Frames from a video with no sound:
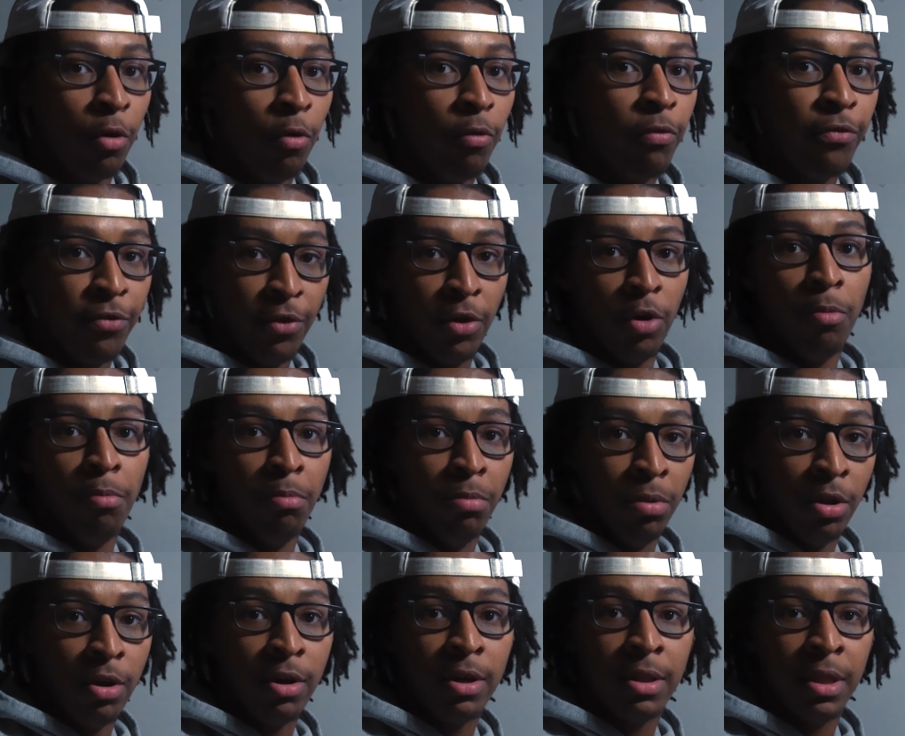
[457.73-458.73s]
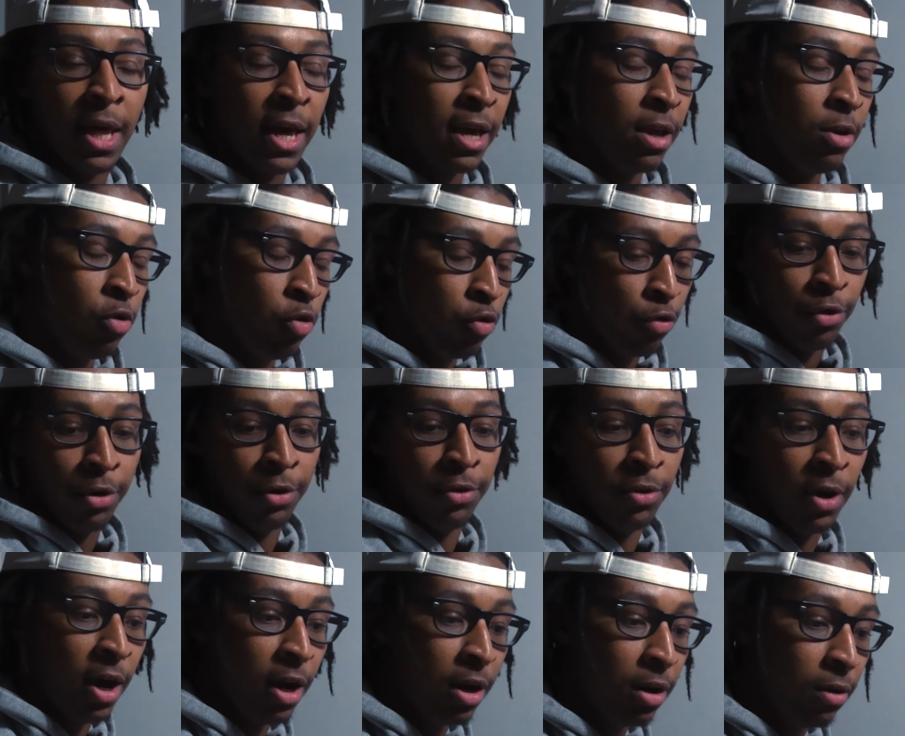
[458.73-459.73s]
film look that you're
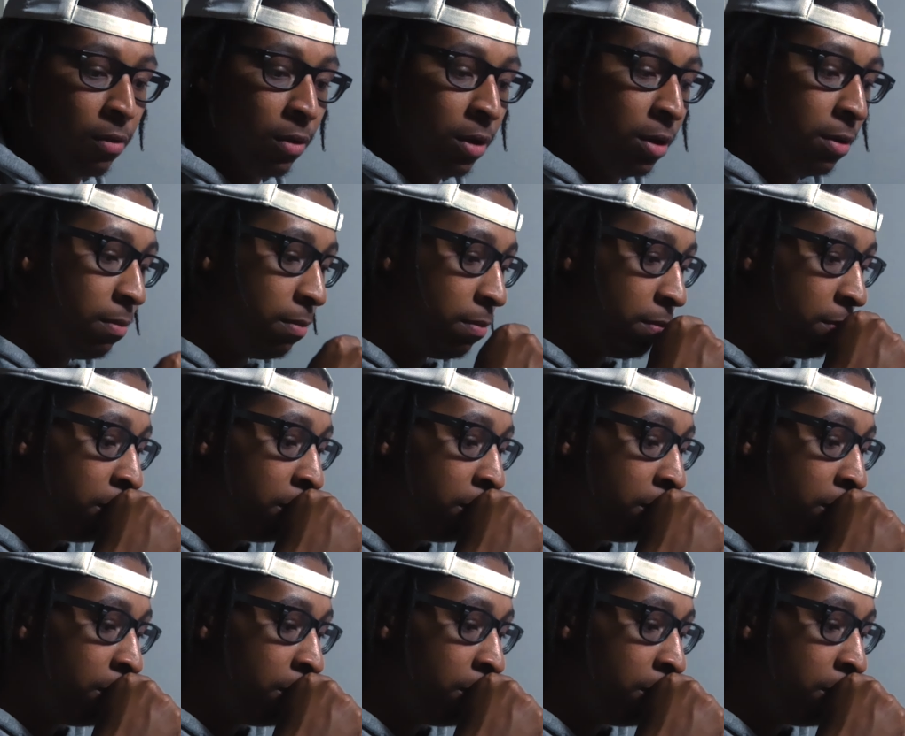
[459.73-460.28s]
desiring.